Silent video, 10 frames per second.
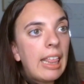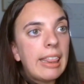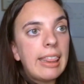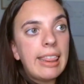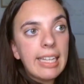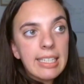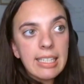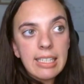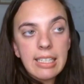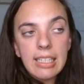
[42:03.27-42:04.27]

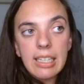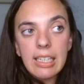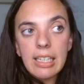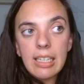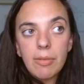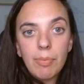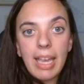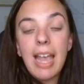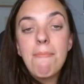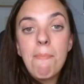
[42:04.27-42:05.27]
This
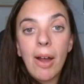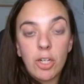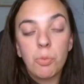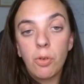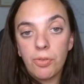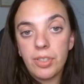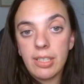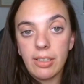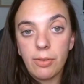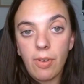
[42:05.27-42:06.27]
became much more
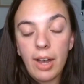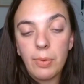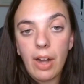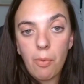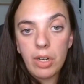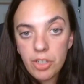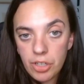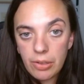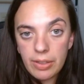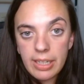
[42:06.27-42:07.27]
solidified when I went to
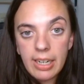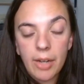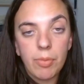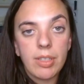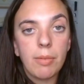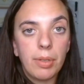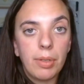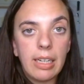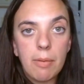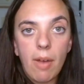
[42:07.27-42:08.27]
uni and was
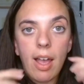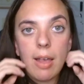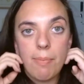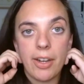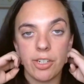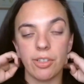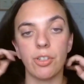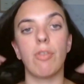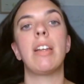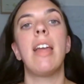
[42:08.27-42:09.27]
completing my bachelor
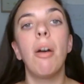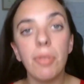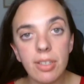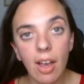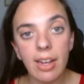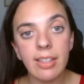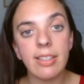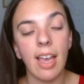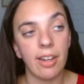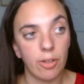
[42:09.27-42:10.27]
degree in health science
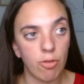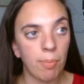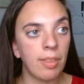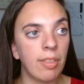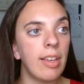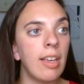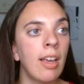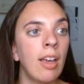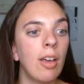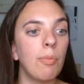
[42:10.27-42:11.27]
and naturopathy,
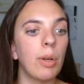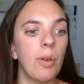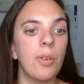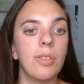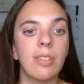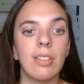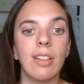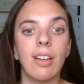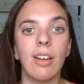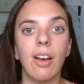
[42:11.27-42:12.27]
because
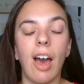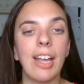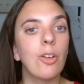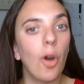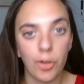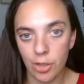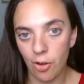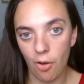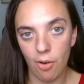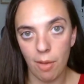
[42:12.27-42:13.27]
I got to
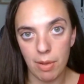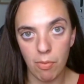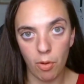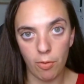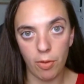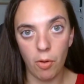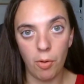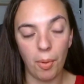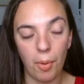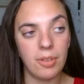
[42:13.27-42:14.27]
know a bit more of the
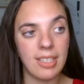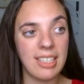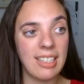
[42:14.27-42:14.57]
hormones.